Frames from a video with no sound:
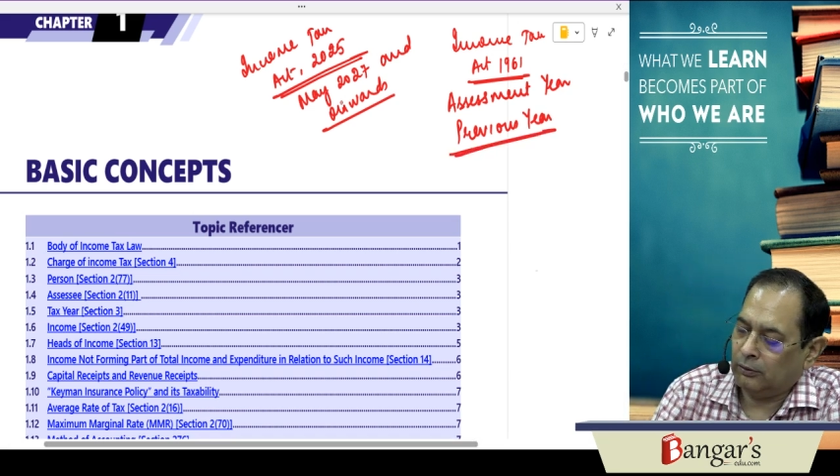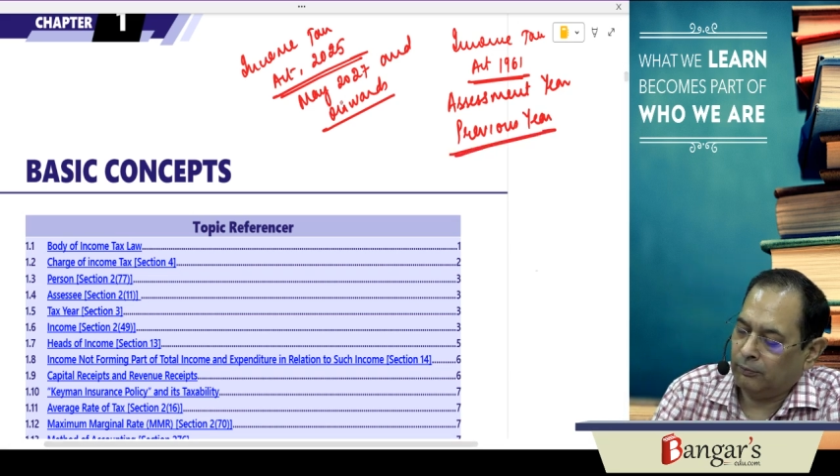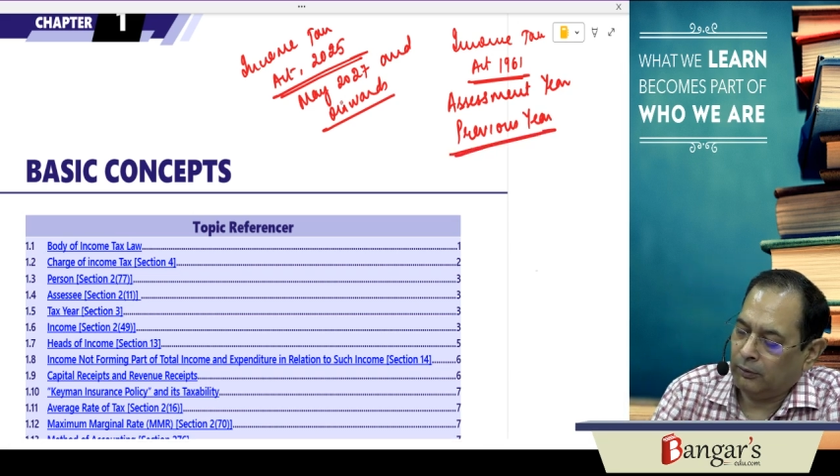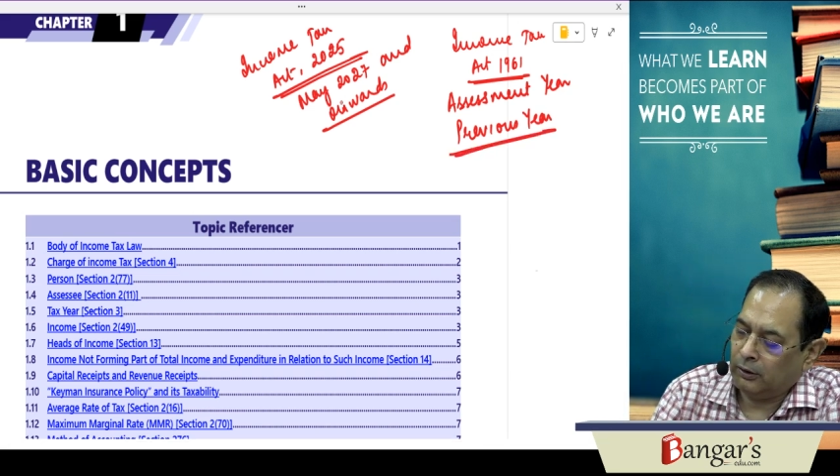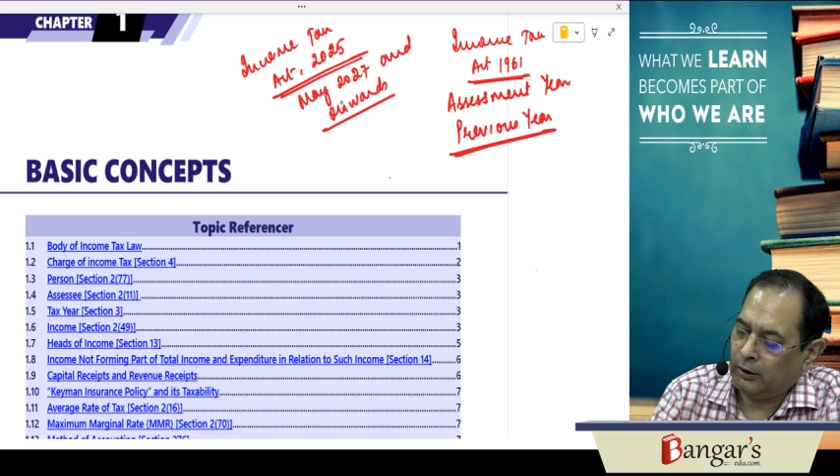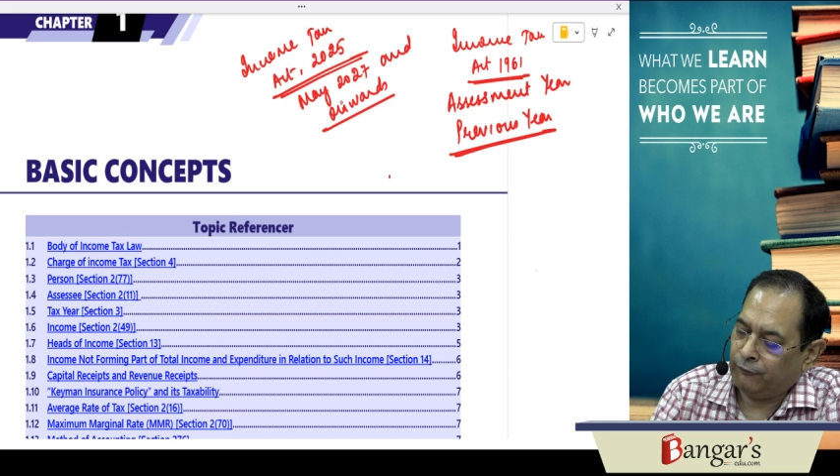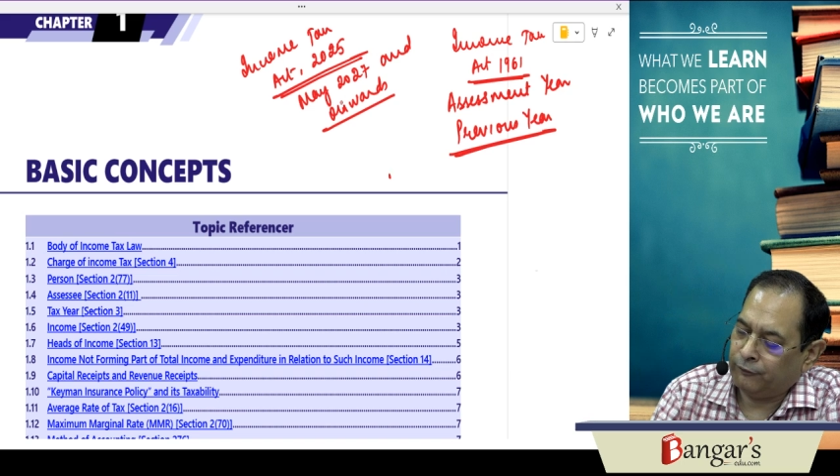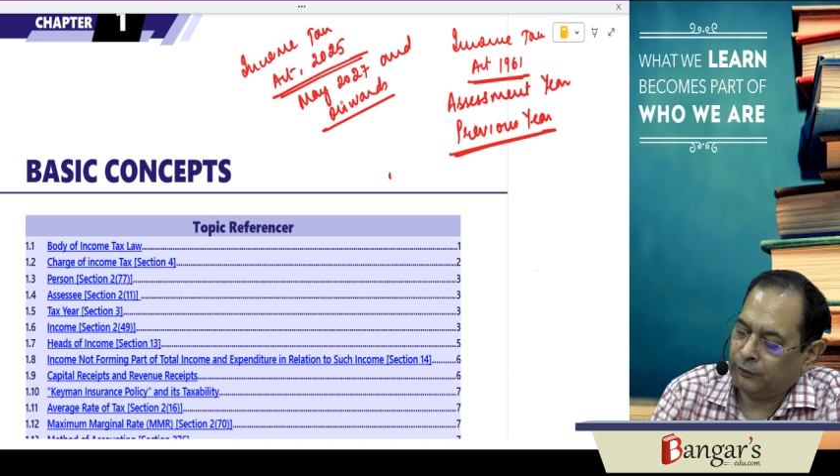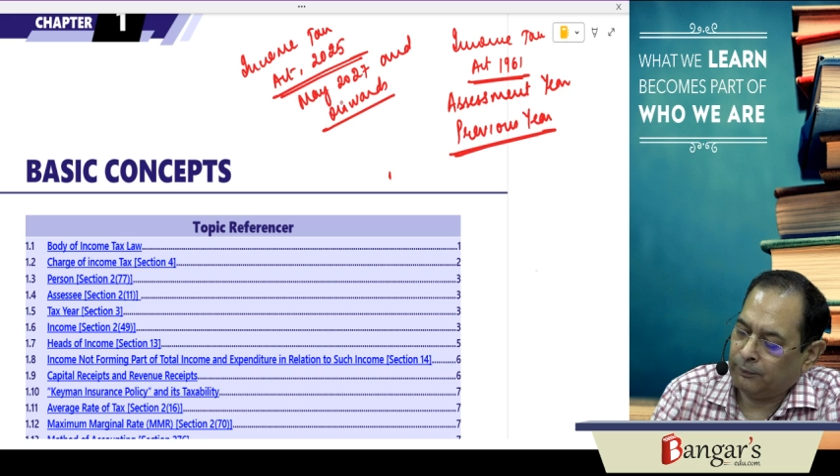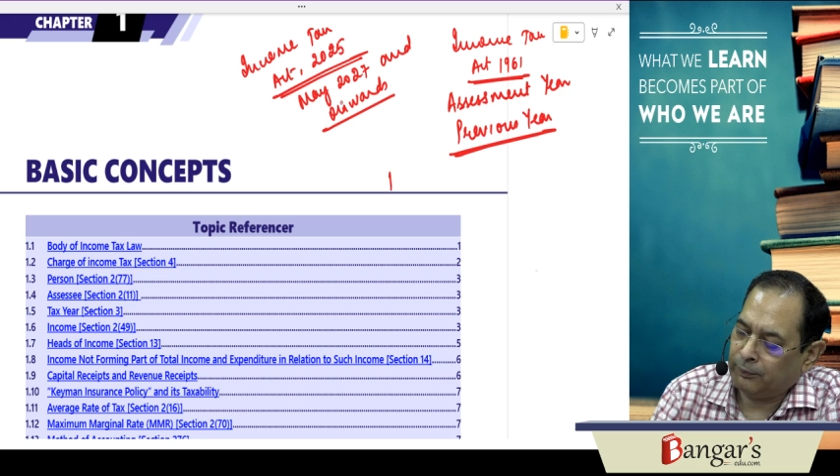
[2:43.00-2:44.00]
if
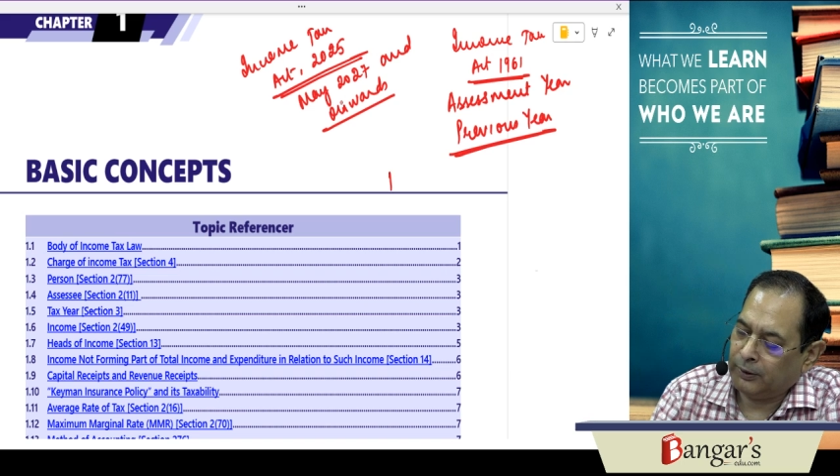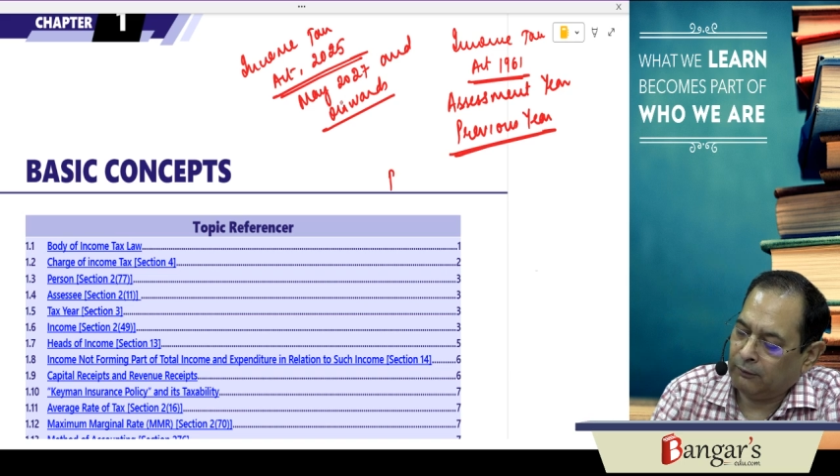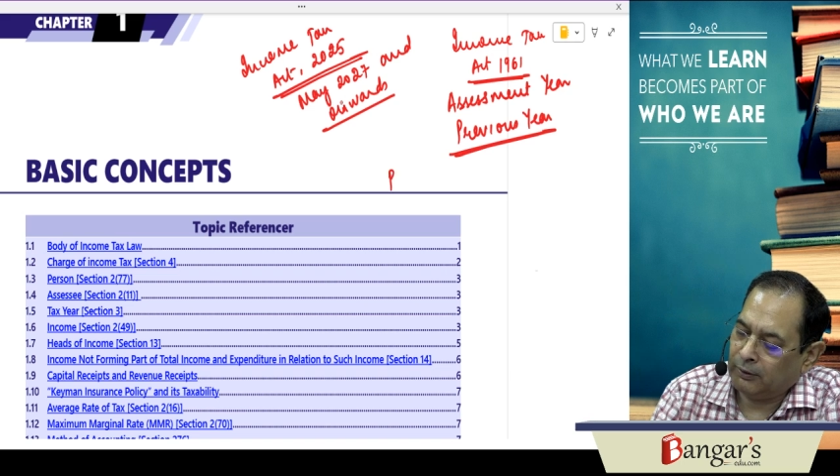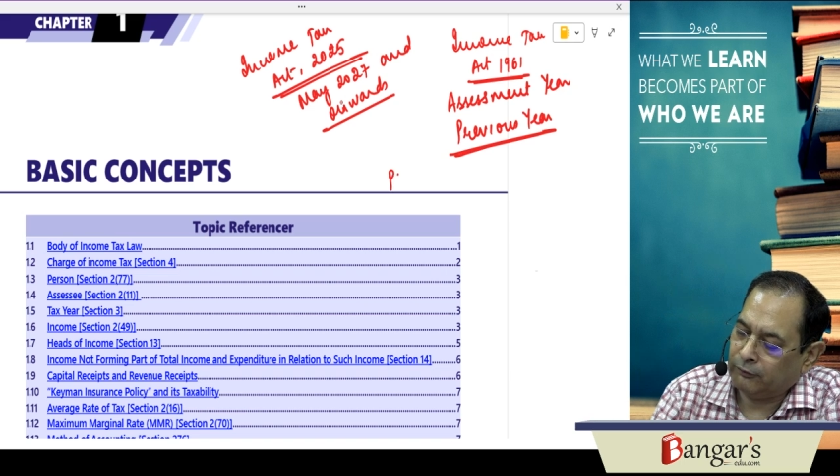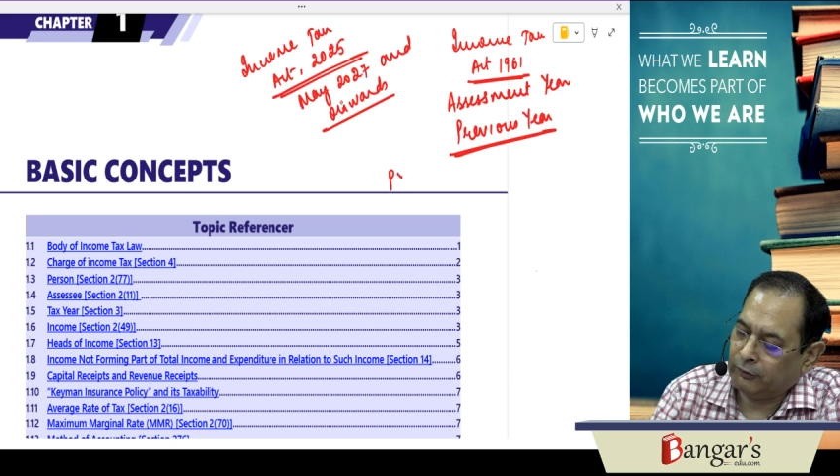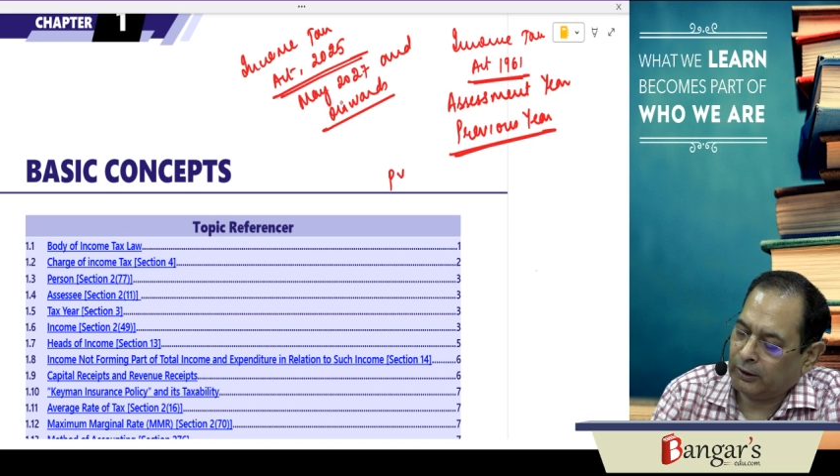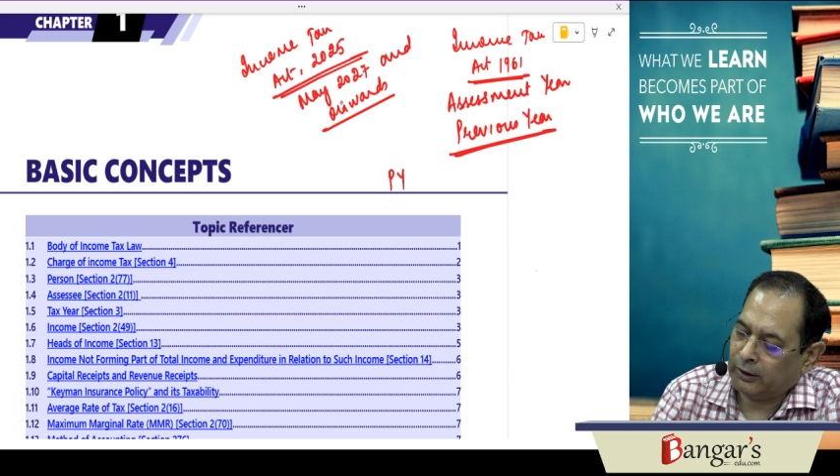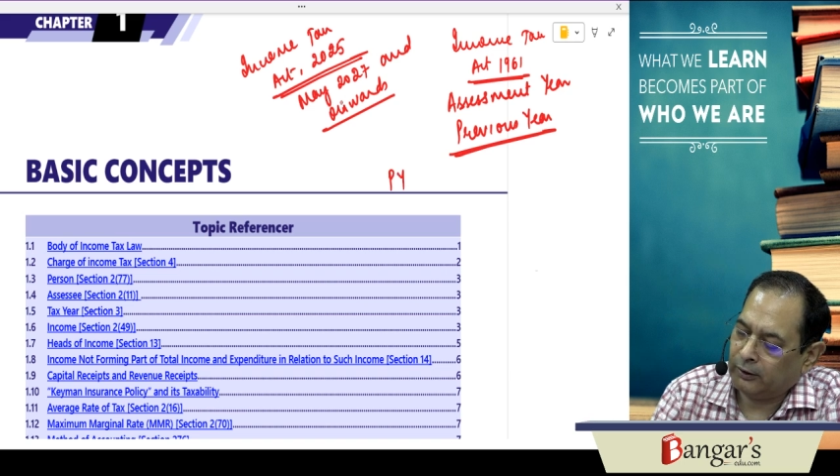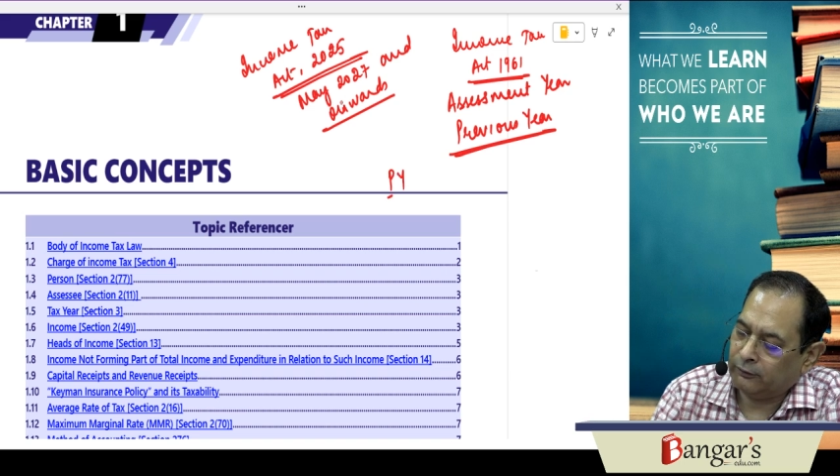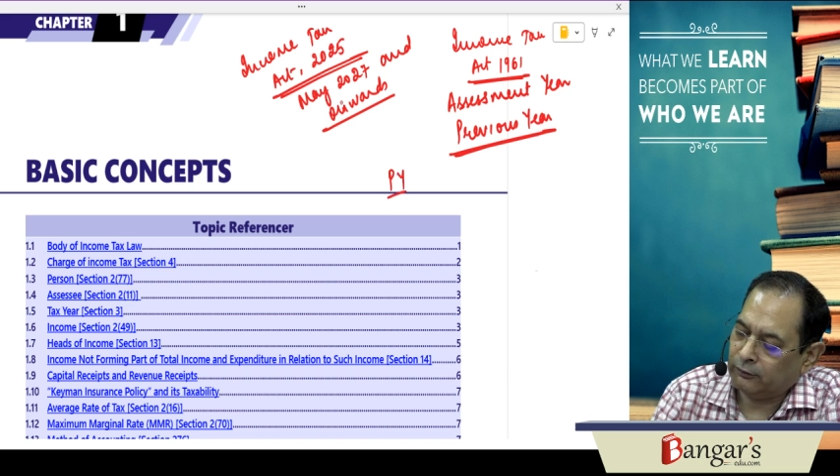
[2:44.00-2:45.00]
the previous year
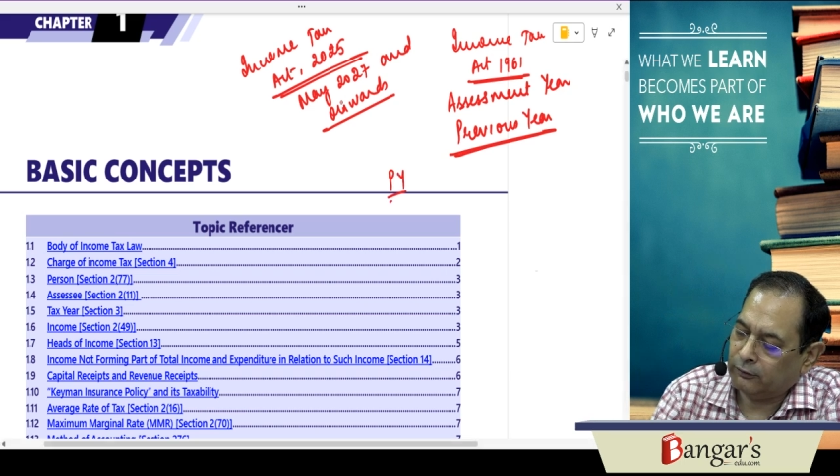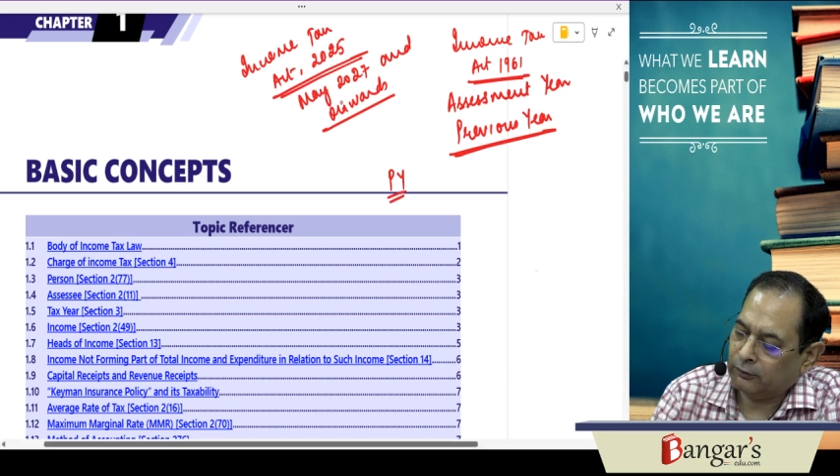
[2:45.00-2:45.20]
is